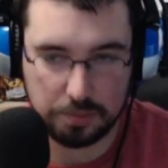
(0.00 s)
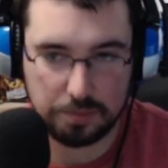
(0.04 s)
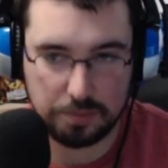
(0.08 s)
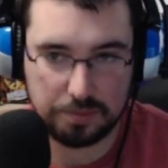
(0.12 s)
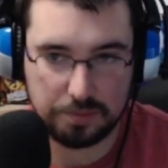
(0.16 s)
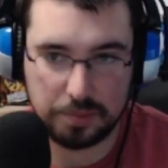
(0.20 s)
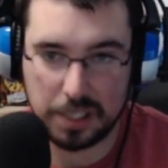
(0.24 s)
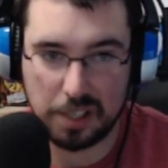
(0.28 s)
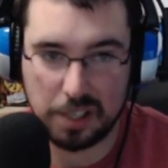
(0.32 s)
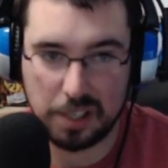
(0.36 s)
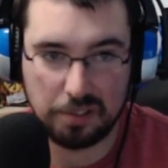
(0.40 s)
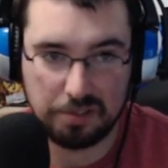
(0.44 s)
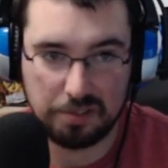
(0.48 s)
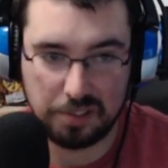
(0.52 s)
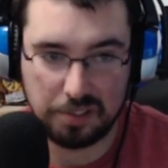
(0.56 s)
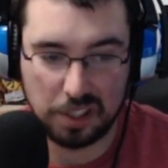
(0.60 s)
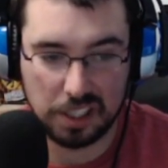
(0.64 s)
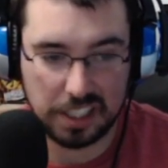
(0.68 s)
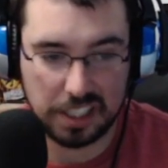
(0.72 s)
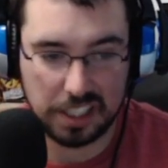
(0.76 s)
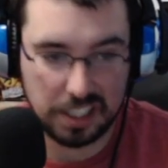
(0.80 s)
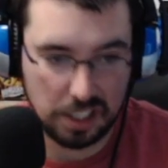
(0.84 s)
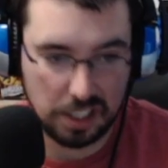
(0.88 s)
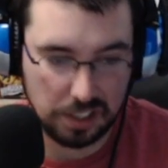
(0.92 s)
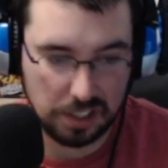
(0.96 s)
we don't
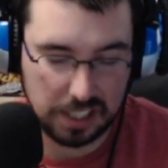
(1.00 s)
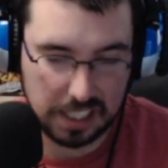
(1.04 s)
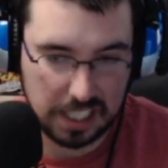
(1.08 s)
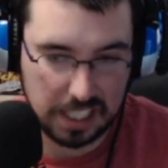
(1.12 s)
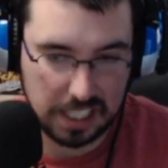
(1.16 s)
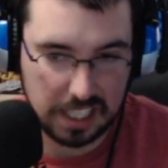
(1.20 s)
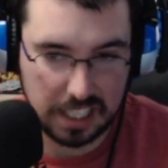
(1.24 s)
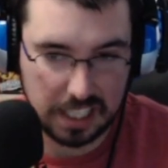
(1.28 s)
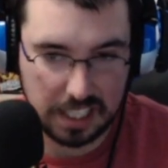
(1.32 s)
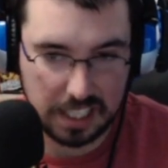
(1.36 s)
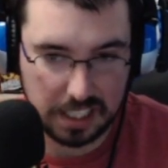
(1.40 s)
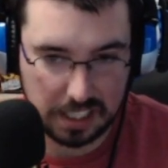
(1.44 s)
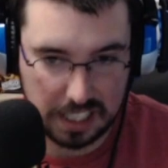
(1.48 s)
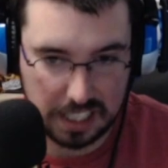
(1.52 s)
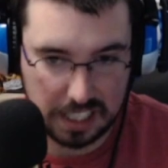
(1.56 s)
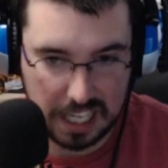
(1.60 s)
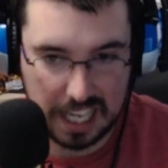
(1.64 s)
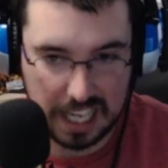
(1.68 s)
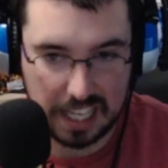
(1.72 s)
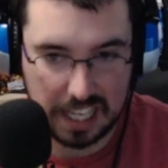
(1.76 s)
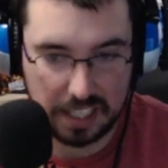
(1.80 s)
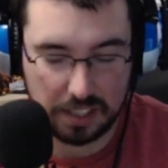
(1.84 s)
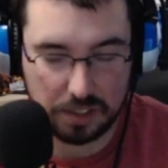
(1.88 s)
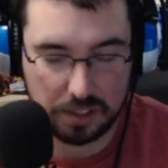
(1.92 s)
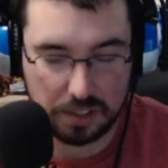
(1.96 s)
fully know that he
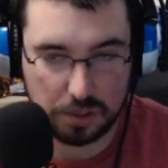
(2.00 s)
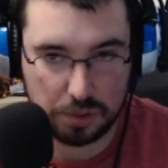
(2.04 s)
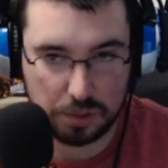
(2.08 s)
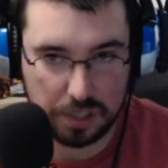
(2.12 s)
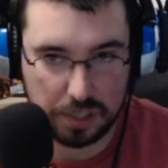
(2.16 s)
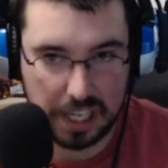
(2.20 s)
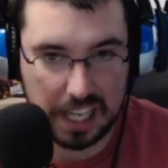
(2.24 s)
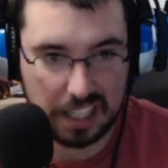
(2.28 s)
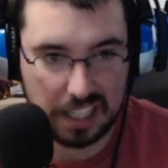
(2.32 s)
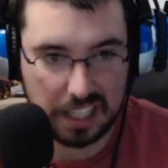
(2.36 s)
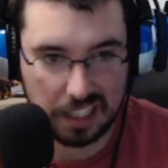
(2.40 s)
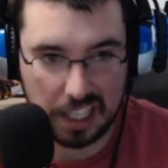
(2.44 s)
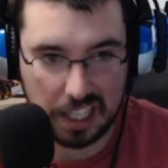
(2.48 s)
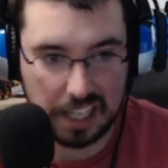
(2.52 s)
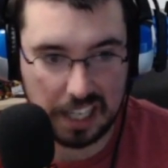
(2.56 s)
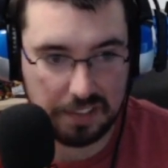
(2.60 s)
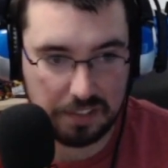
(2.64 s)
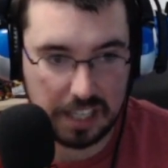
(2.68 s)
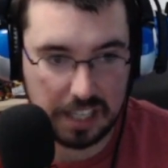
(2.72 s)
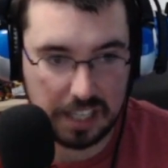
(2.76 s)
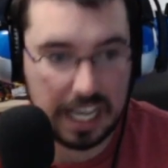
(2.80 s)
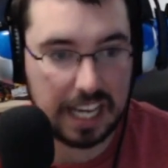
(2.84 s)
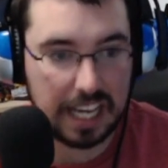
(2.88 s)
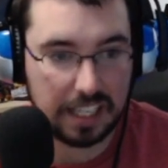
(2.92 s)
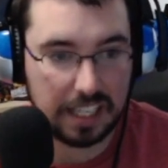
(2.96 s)
can't create life
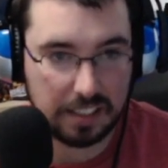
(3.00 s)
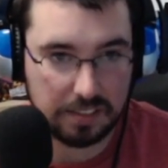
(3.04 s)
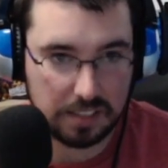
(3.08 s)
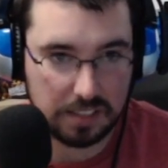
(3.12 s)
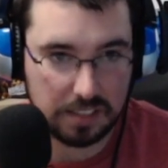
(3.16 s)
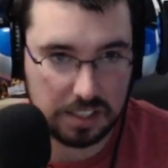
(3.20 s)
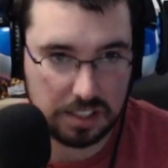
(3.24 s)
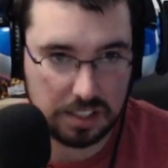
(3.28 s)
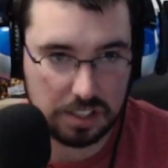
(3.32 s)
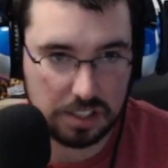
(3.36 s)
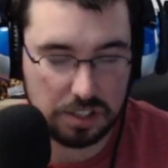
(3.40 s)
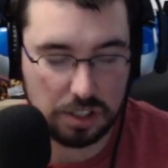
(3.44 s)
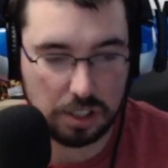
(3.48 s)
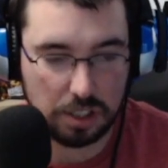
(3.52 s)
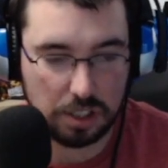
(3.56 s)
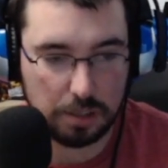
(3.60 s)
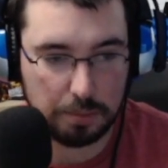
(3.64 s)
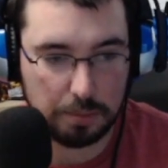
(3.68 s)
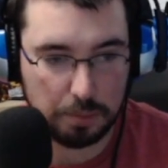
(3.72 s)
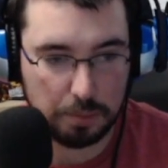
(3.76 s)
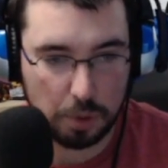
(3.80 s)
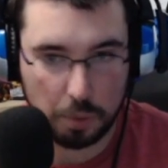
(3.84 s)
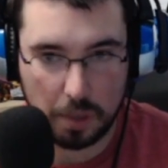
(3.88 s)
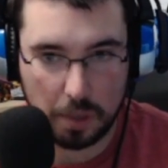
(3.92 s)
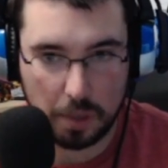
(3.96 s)
yet, because it took
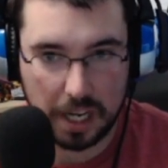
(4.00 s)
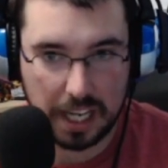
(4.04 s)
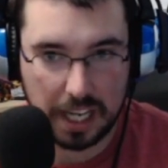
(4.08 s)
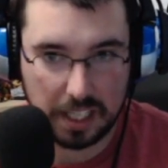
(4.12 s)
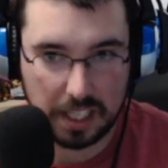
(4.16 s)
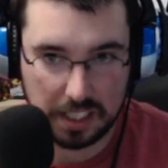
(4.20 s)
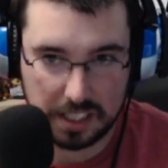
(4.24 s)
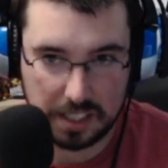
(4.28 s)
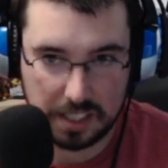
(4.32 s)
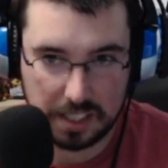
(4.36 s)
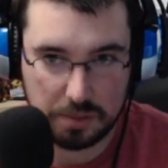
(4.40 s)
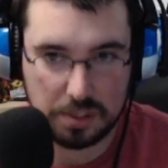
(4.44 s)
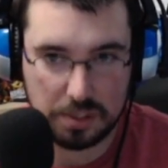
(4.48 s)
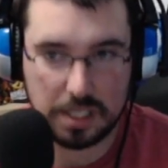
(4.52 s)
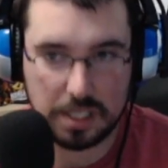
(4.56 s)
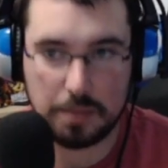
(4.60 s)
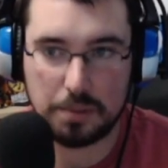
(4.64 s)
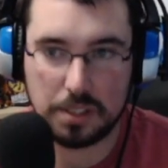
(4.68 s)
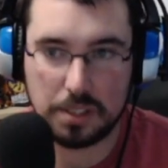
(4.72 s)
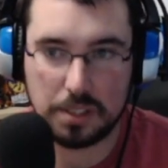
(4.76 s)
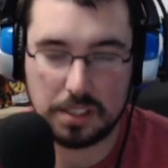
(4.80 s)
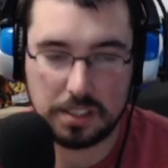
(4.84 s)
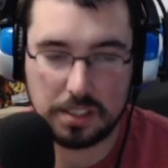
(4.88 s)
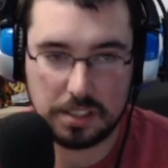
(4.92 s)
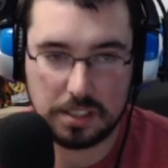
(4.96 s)
him a while and he was able
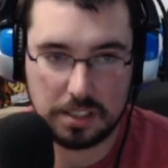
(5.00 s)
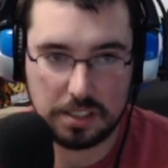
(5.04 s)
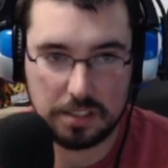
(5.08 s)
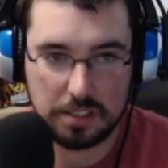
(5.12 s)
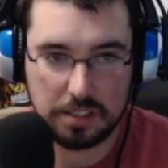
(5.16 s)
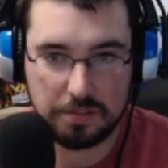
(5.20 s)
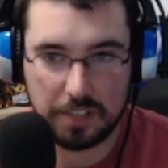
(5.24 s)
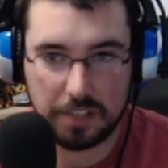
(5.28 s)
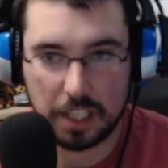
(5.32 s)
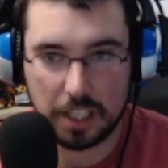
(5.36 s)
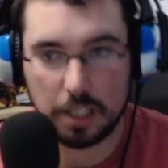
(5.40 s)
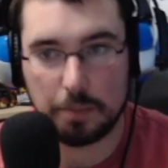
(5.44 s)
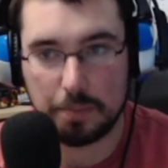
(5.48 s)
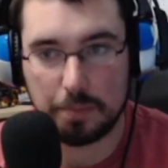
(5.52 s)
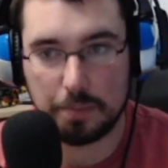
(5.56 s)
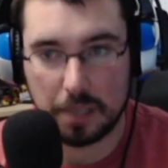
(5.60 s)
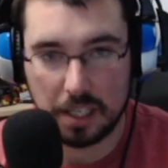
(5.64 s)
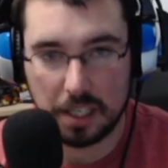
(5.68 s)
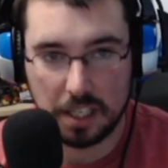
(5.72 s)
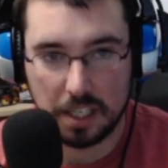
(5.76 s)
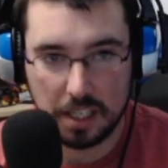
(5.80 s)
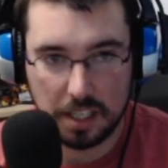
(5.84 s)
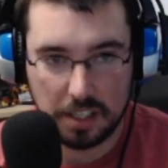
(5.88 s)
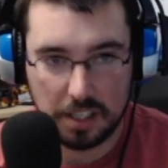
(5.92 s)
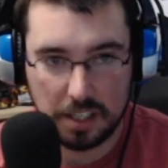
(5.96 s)
to develop
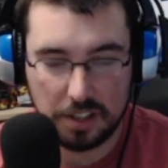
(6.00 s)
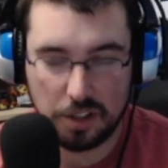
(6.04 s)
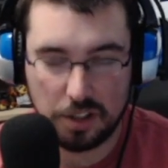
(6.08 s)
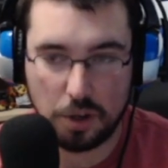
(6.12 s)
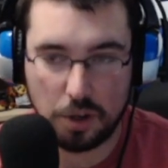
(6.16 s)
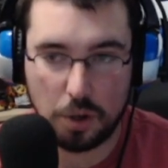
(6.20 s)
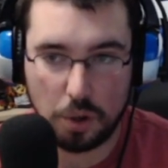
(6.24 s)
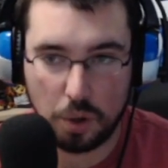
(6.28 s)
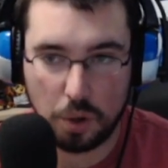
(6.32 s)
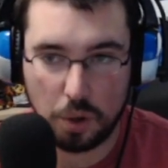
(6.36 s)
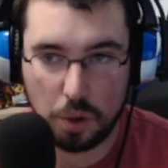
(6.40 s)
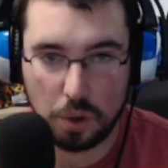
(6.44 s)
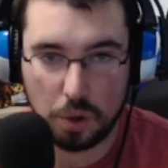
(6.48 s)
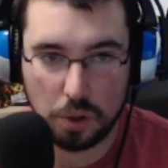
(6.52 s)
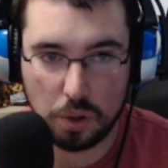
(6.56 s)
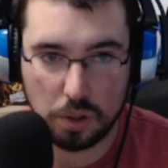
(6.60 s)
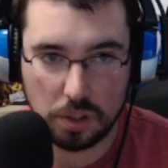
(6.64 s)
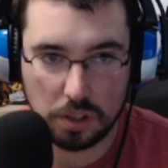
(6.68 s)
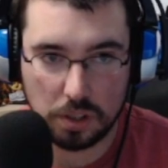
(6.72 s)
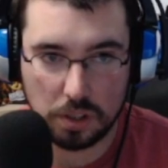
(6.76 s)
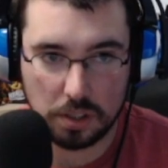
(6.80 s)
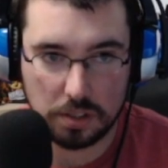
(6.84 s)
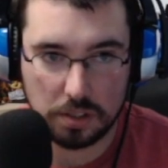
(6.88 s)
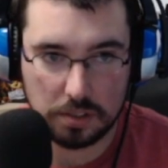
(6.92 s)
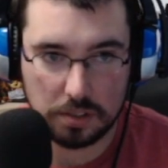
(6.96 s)
the
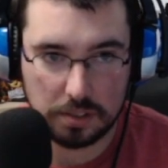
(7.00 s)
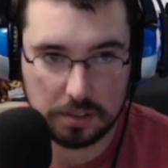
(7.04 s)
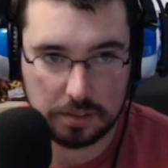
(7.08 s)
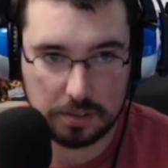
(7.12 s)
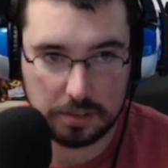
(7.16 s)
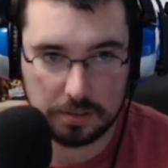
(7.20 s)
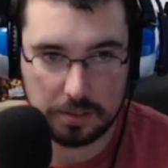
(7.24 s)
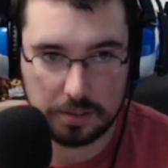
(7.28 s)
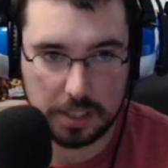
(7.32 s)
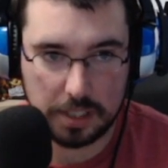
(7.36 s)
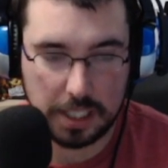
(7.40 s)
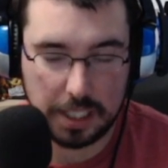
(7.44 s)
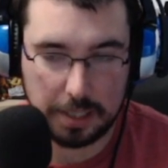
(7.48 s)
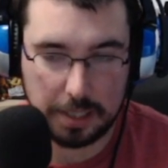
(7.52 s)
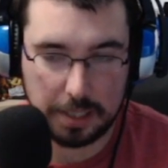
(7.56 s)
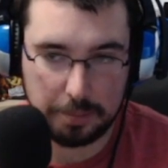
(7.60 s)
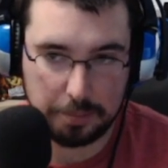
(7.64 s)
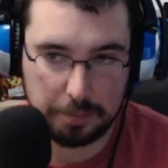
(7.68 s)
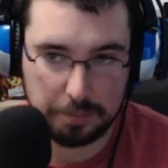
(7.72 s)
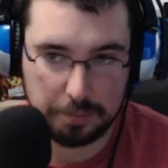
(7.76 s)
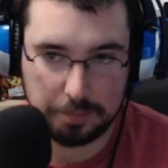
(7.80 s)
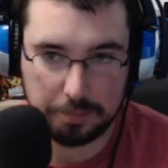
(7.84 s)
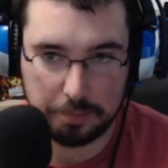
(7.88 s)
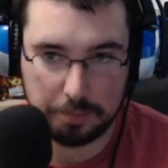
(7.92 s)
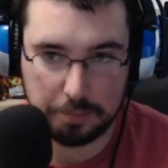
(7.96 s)
whole
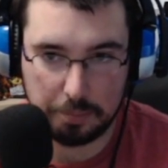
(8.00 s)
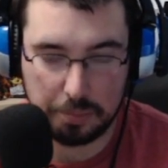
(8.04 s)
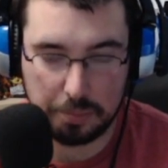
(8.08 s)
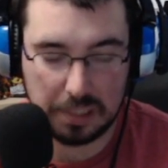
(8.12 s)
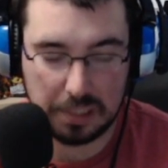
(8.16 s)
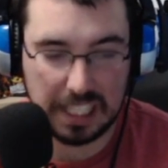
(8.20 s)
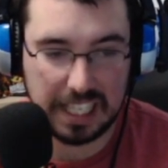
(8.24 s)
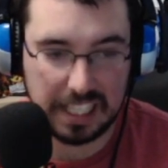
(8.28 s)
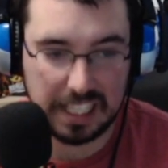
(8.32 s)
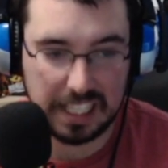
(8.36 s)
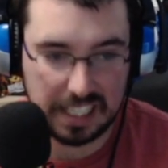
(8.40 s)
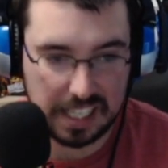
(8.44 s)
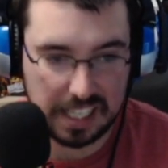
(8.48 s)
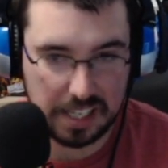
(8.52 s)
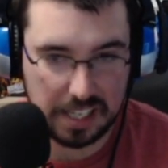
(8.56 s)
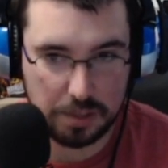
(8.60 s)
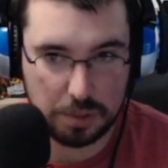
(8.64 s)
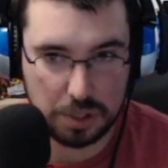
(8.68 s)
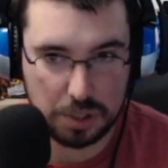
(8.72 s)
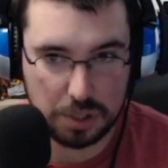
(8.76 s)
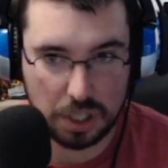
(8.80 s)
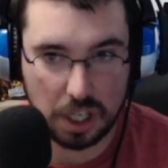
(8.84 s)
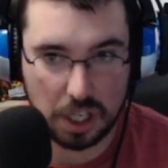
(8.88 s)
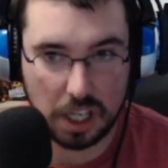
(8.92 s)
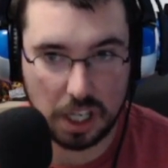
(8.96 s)
planet that he
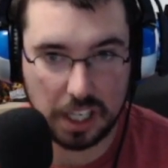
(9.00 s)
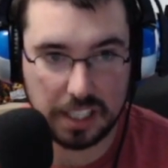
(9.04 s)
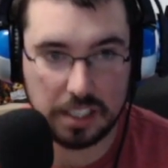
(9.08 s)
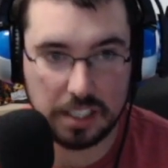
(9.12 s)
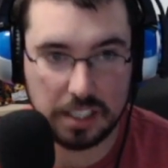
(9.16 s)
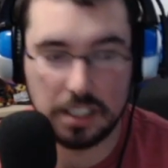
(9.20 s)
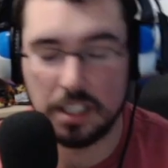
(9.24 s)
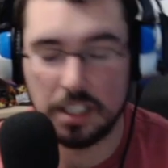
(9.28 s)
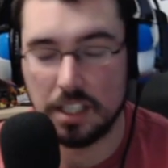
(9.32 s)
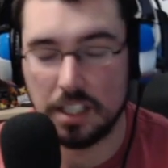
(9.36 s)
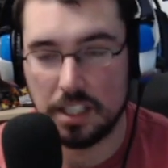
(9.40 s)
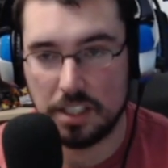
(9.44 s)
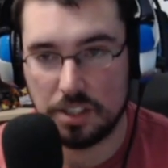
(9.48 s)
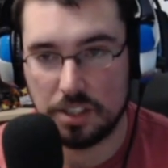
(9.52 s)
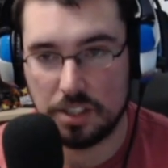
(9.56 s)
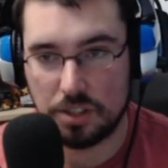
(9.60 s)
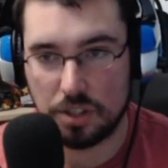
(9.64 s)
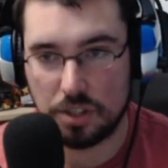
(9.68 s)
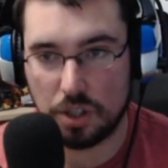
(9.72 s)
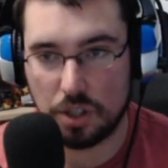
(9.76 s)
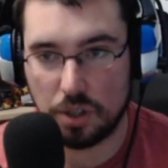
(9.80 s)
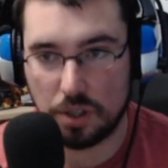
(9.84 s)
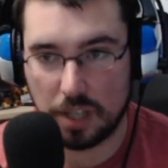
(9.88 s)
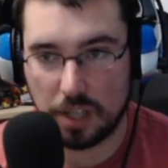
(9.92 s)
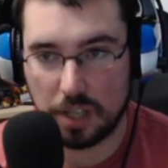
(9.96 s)
was on.
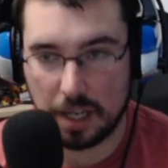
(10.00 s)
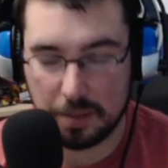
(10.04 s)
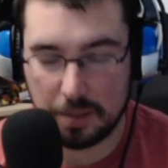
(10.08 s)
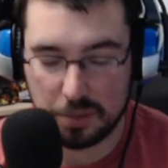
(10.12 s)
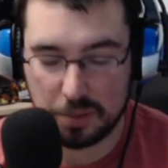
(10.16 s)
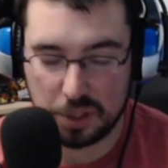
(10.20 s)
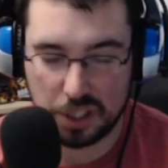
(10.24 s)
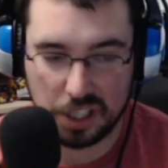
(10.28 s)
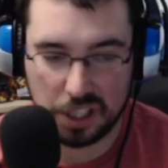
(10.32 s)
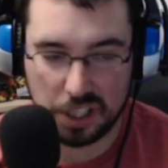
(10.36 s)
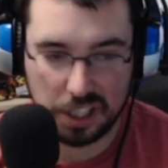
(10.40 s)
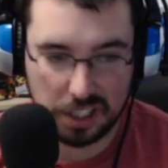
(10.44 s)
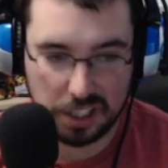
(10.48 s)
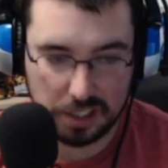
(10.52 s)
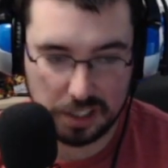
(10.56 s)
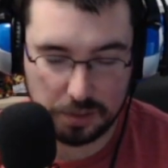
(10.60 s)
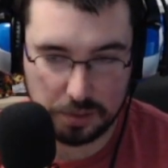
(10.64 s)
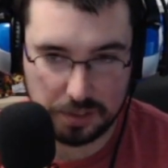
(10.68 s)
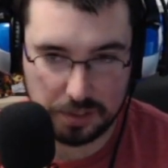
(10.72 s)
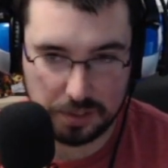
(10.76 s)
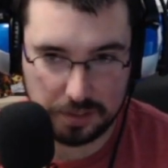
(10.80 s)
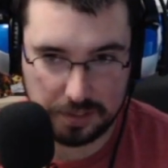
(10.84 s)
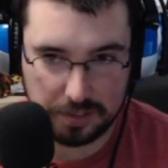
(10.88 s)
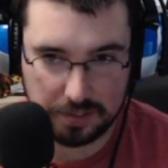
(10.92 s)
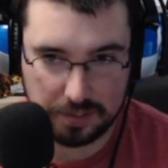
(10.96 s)
So I'm sure,
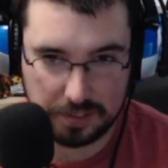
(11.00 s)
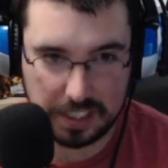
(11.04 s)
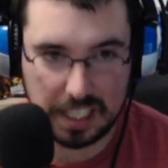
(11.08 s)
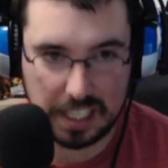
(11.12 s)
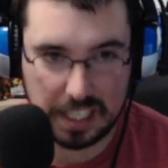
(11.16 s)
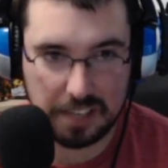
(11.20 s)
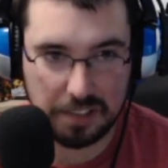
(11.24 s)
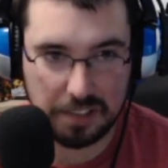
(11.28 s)
given